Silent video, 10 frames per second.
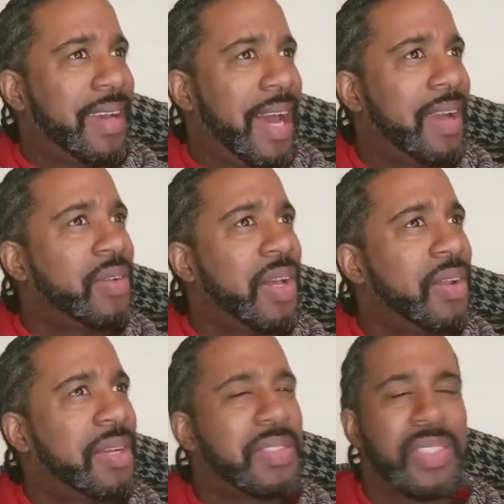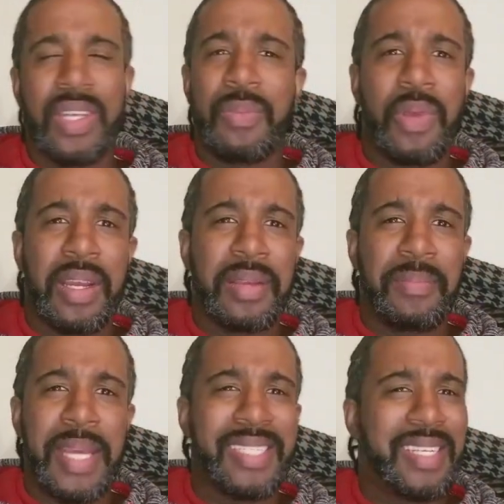I don't know. There was somewhere. It
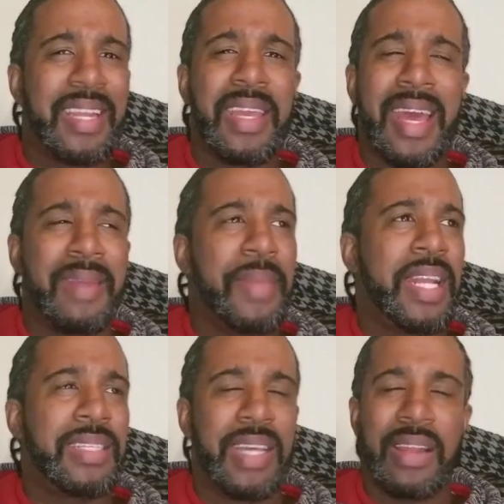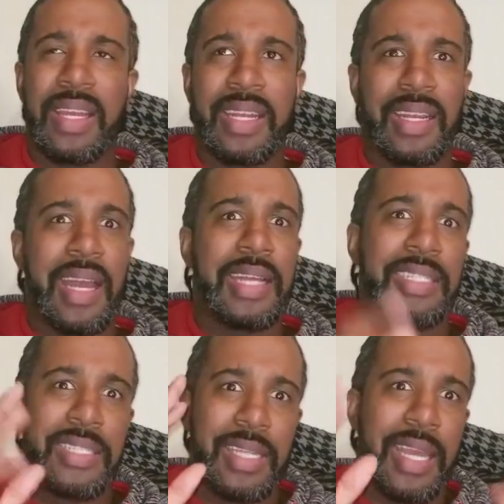basically kind of made it sound like the guy
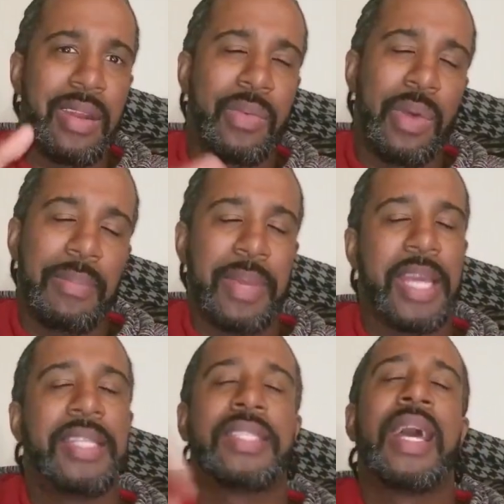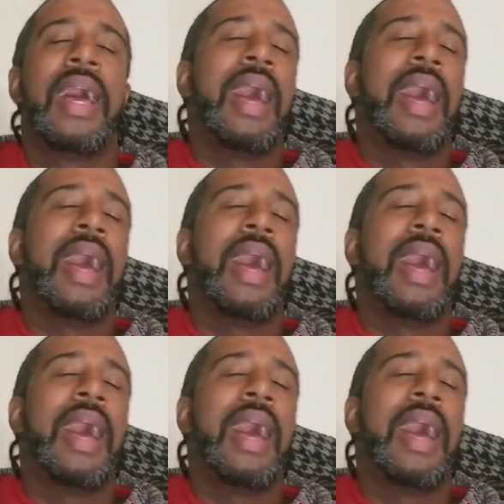just stayed on one pace.